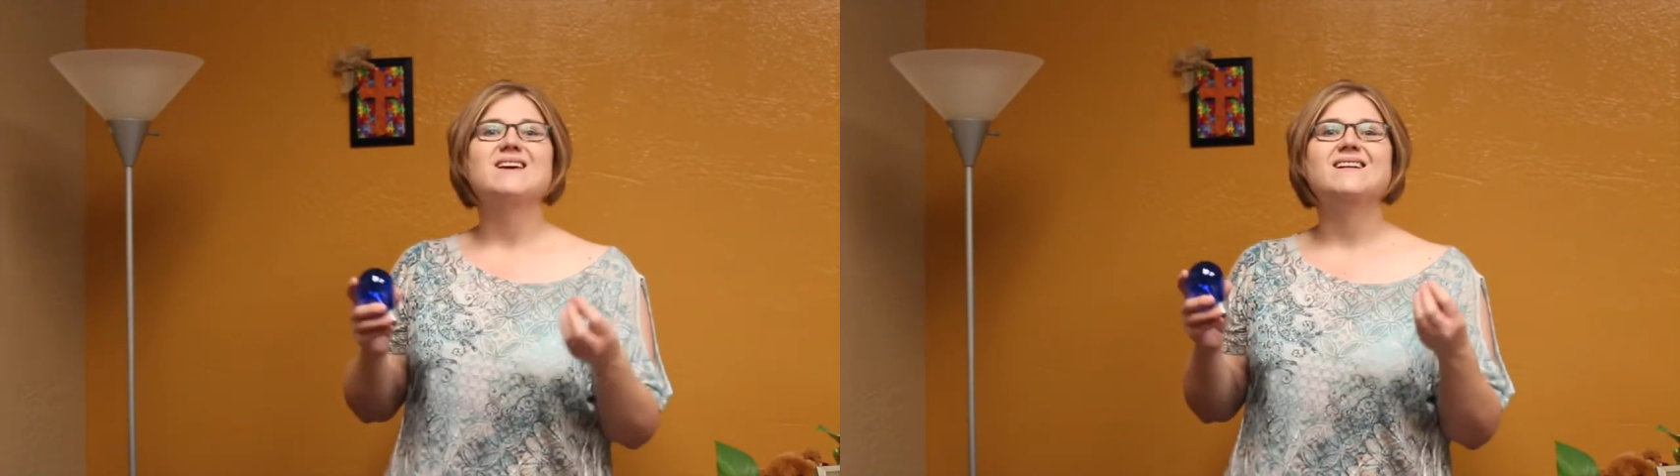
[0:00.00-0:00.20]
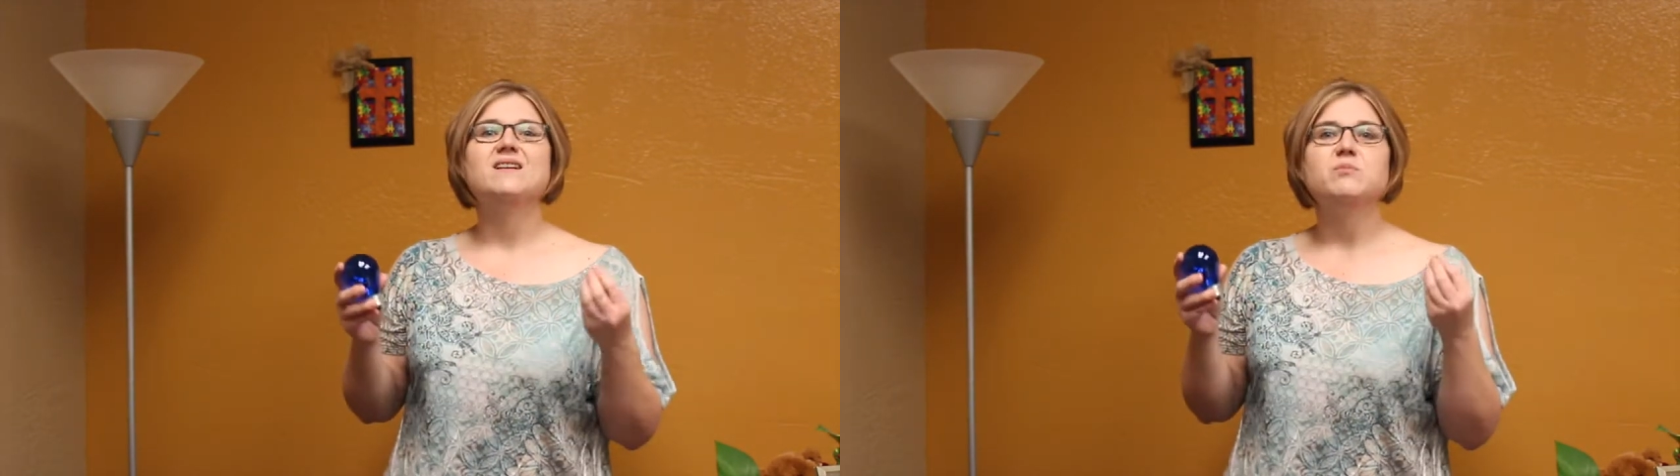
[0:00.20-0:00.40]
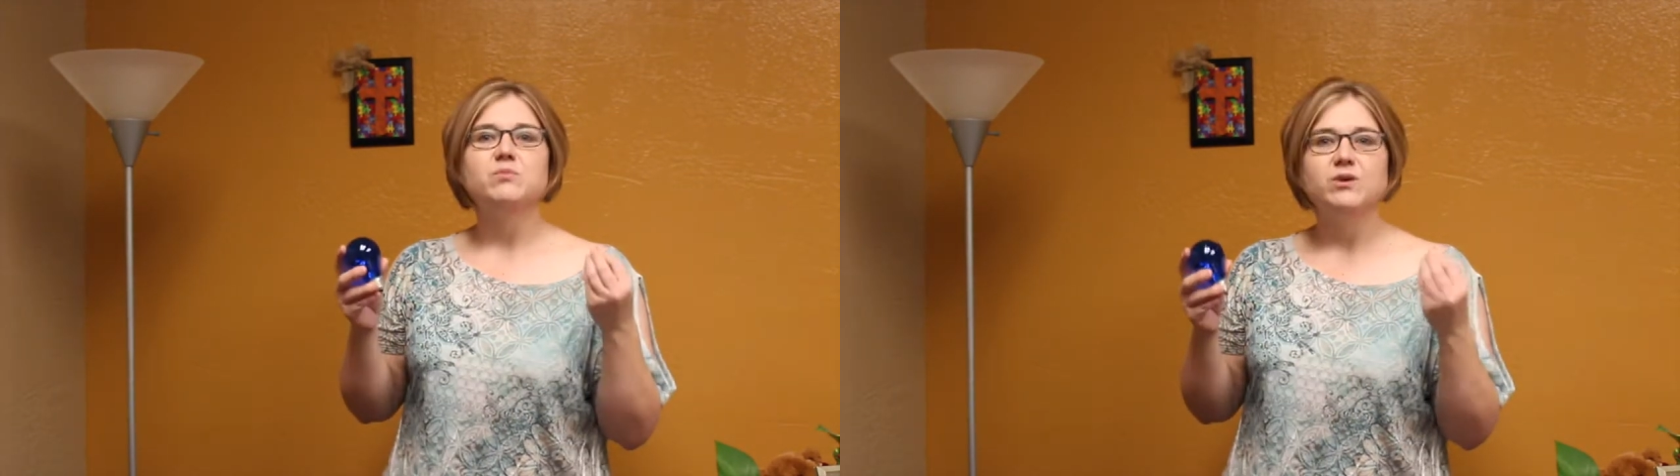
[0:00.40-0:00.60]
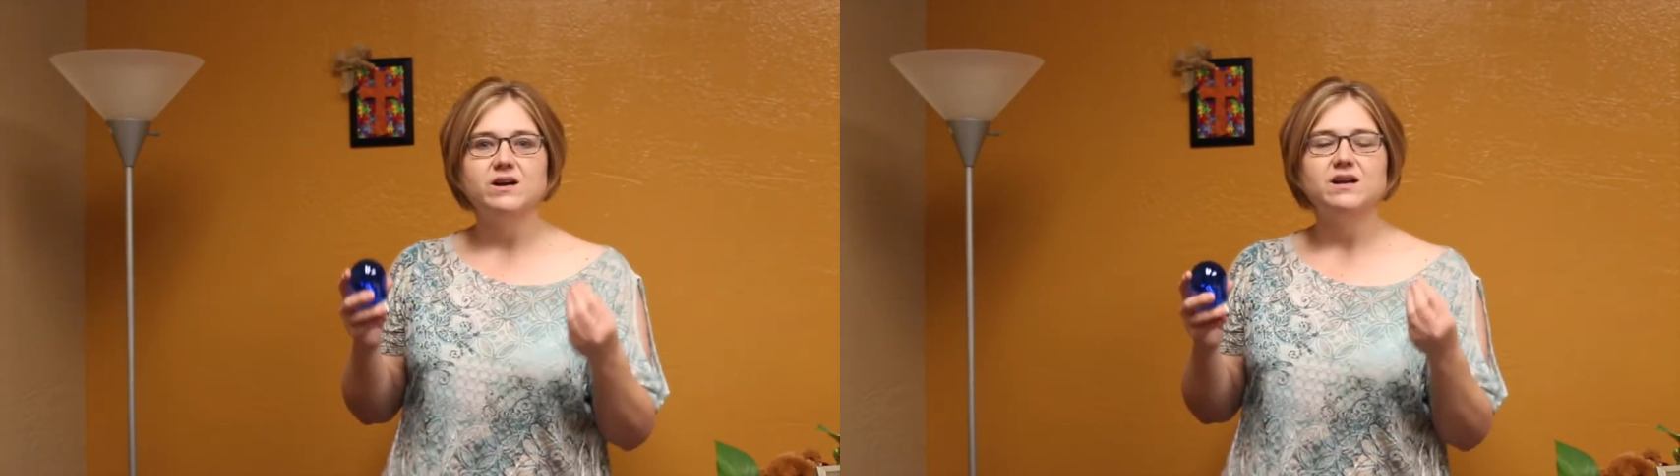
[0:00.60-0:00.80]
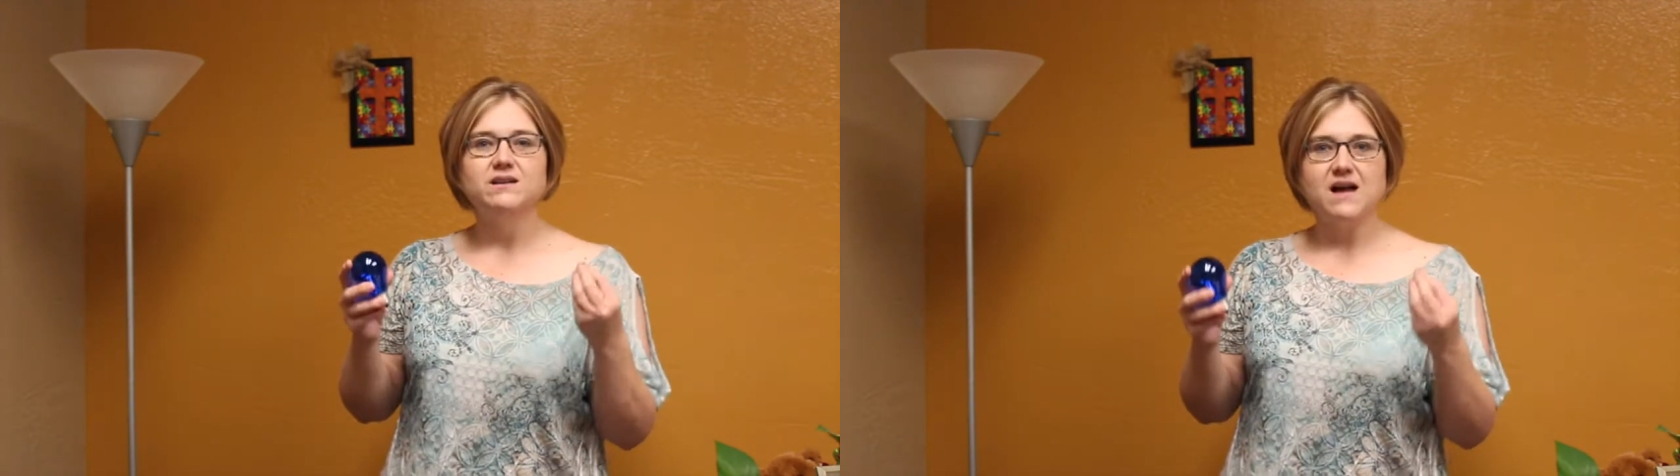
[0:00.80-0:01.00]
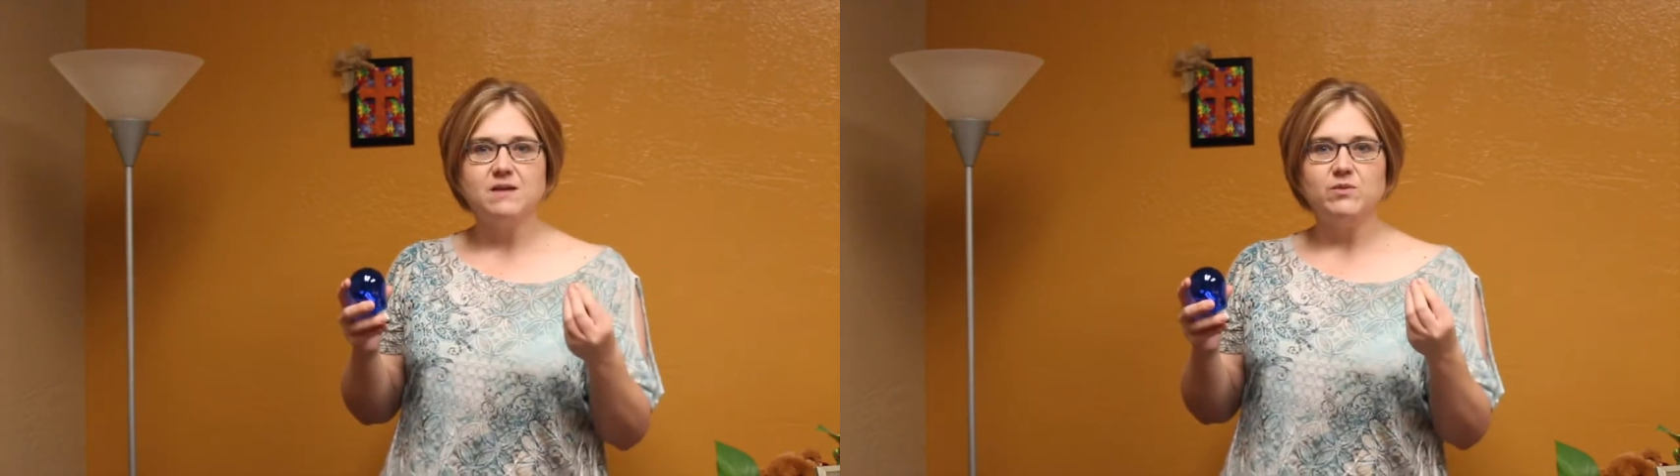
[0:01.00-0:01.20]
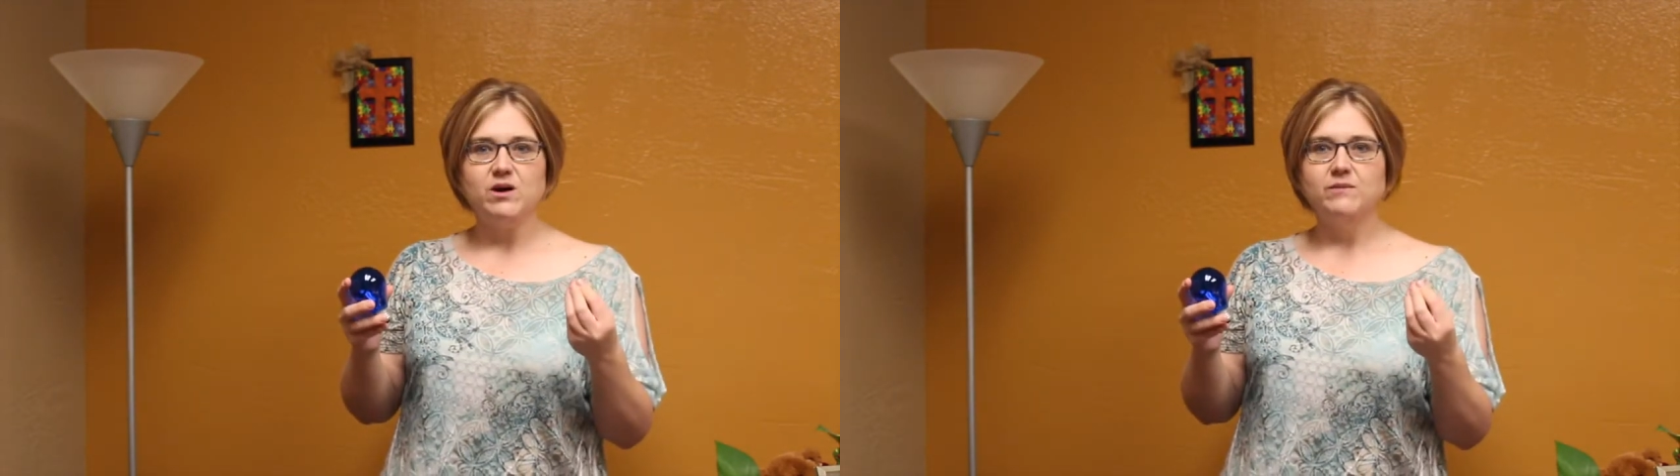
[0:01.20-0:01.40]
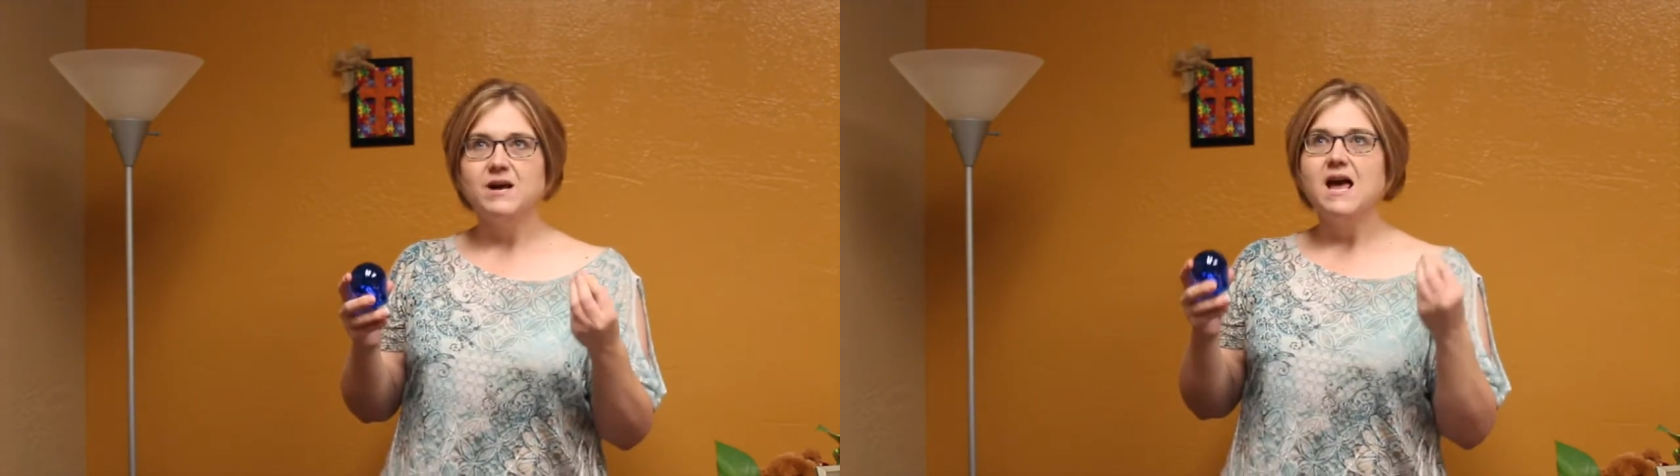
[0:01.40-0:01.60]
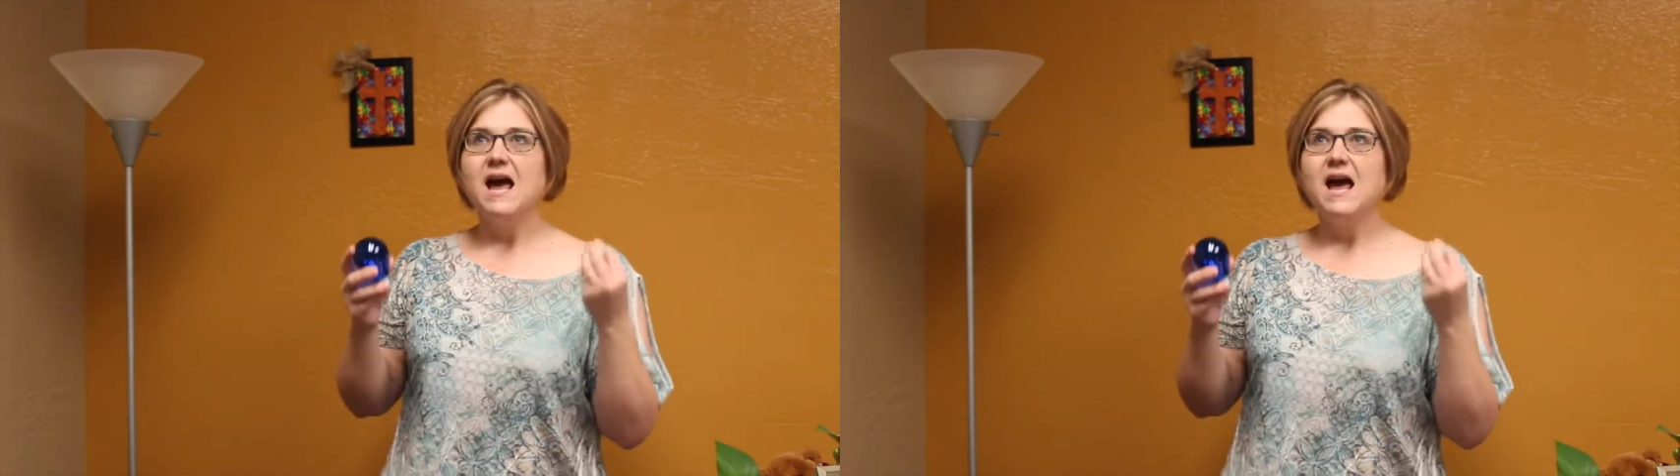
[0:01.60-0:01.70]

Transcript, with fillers: can put a light bulb